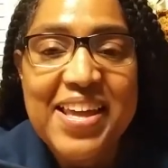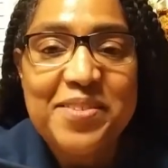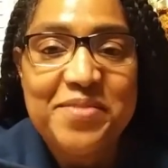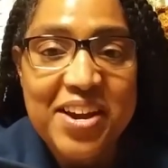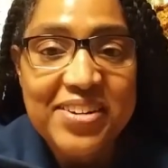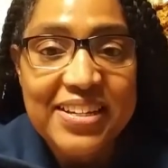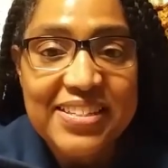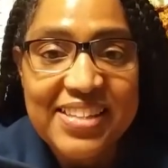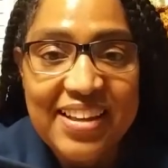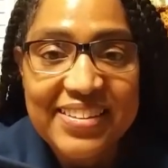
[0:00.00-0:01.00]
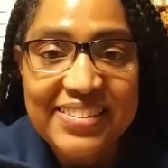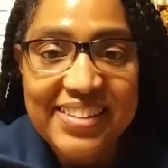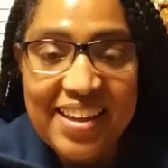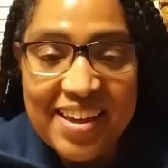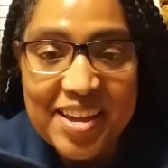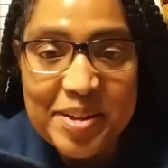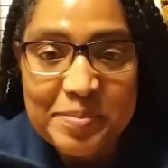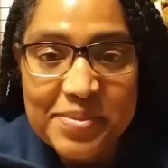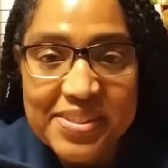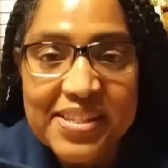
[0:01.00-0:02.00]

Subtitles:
very exciting times.